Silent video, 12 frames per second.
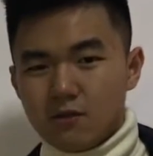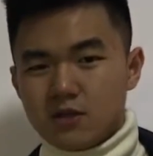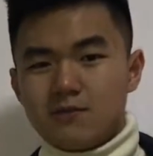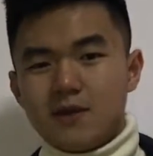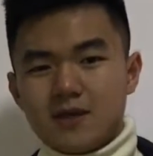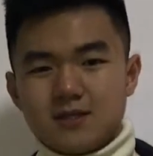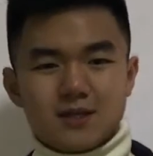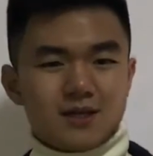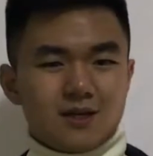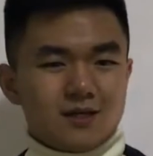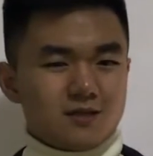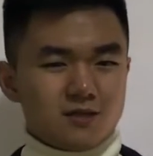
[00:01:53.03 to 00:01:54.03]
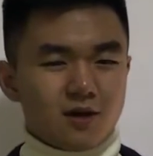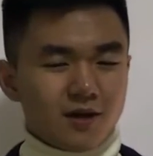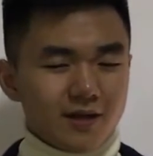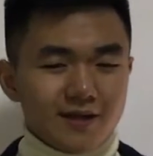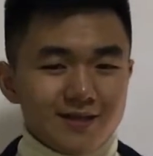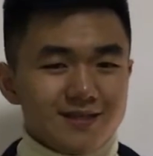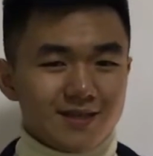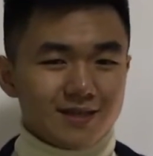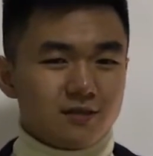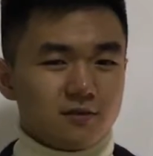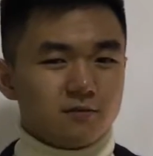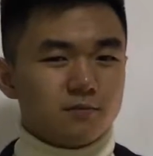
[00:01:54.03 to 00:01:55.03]
which means it is not easy
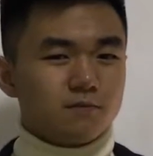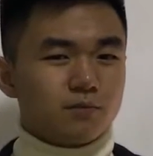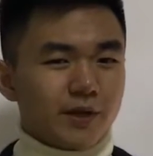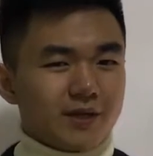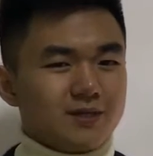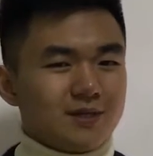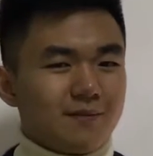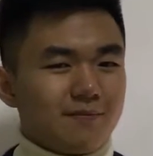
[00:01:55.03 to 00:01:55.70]
to break